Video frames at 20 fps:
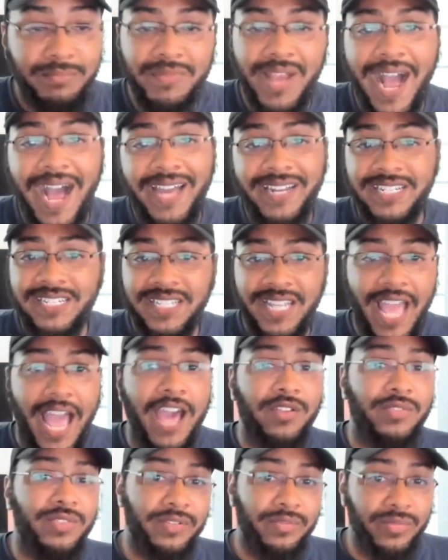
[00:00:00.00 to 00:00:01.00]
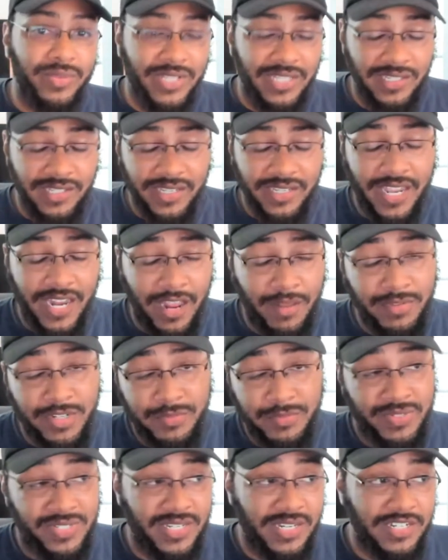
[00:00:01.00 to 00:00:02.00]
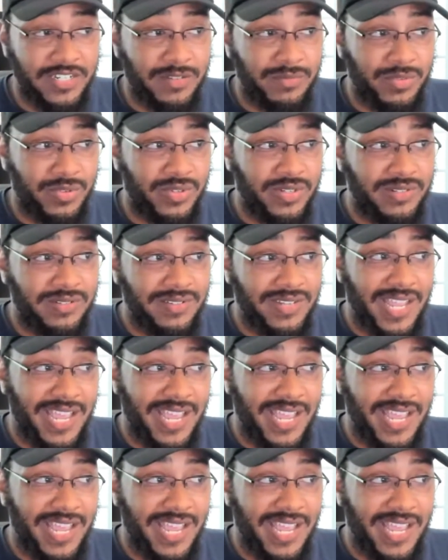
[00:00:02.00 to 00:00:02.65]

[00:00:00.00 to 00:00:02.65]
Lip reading: Honestly, I don't even really look at how much percentage I'm on,